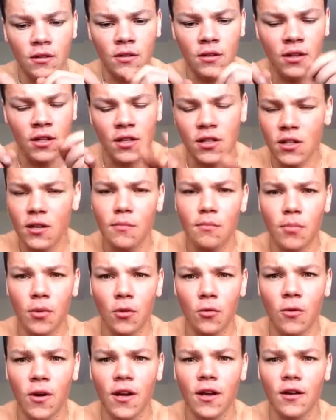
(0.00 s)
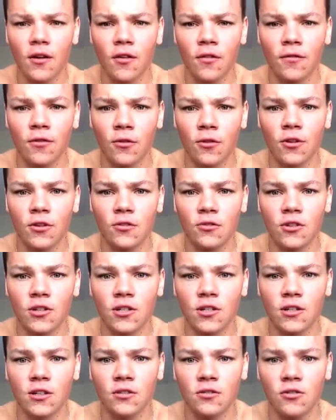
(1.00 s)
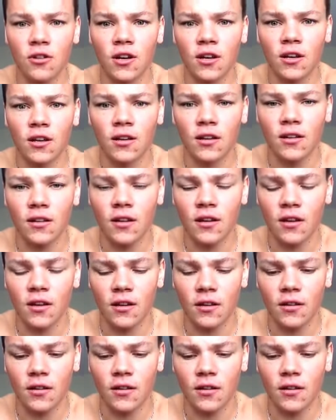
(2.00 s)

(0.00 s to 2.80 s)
the simple way of your nutrition training. Like